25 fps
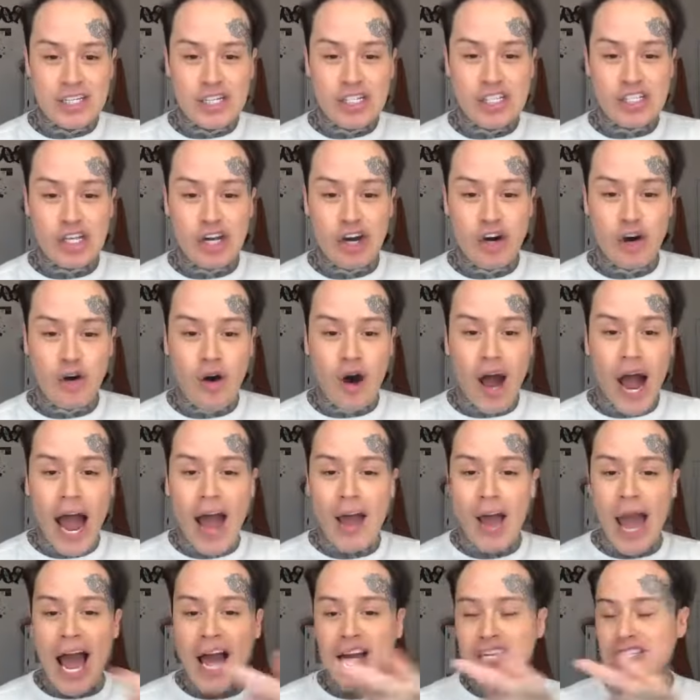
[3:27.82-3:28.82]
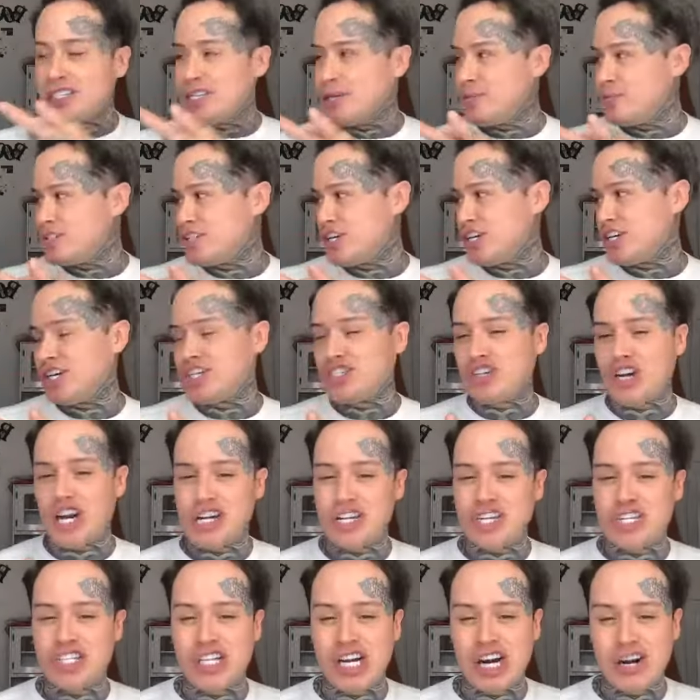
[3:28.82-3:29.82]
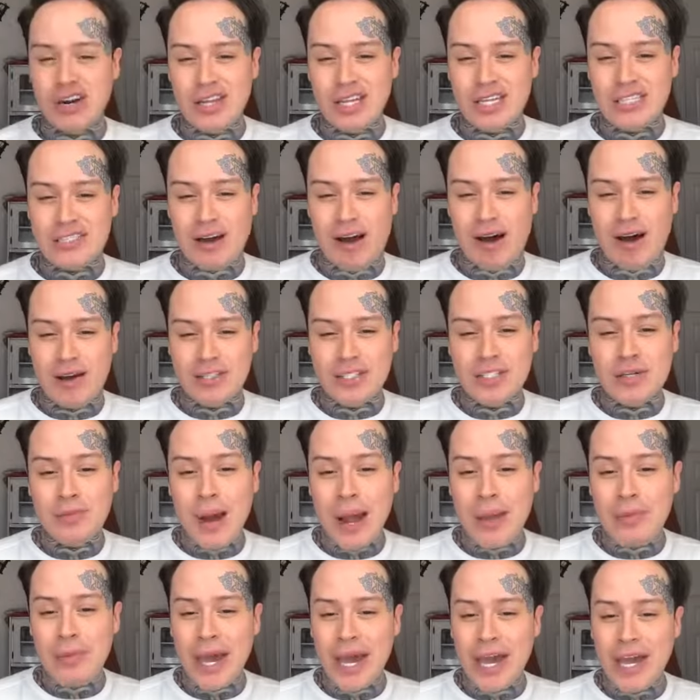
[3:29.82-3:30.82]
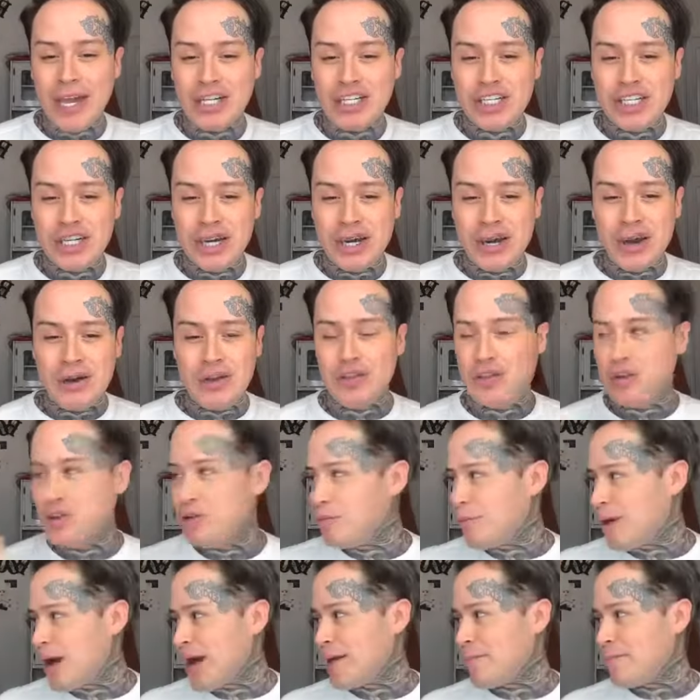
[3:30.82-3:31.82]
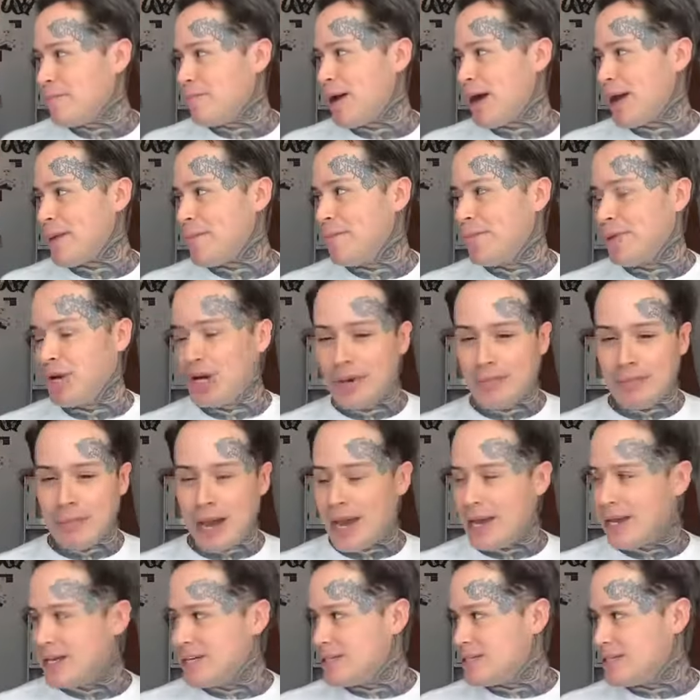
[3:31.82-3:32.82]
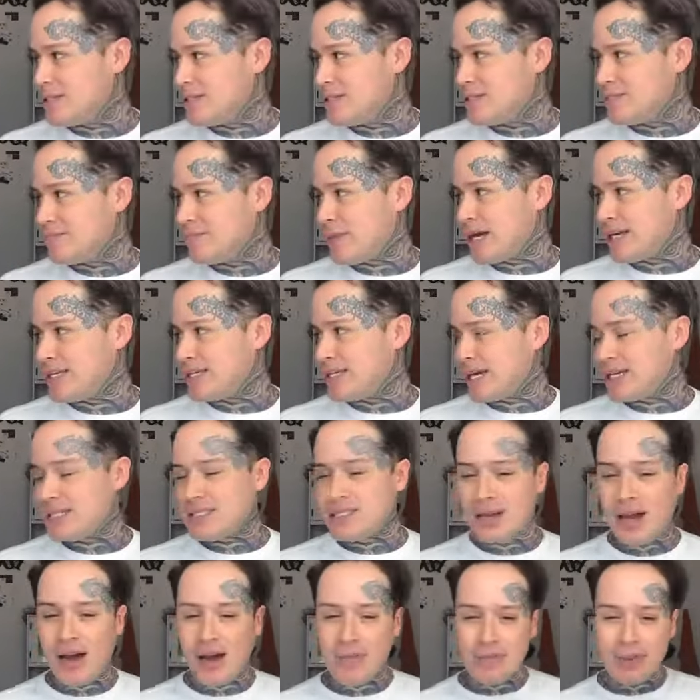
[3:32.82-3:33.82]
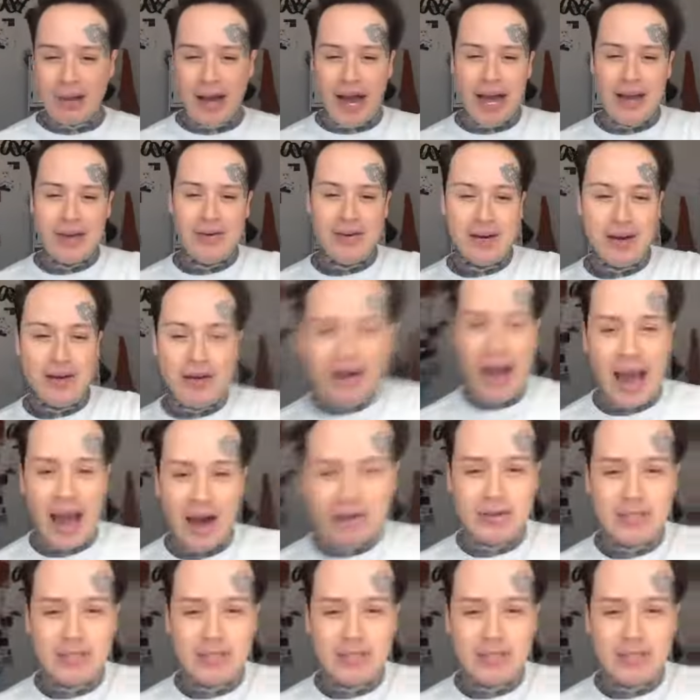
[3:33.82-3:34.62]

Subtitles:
So I actually was gonna try to share this onto my page through my desktop, but I don't know how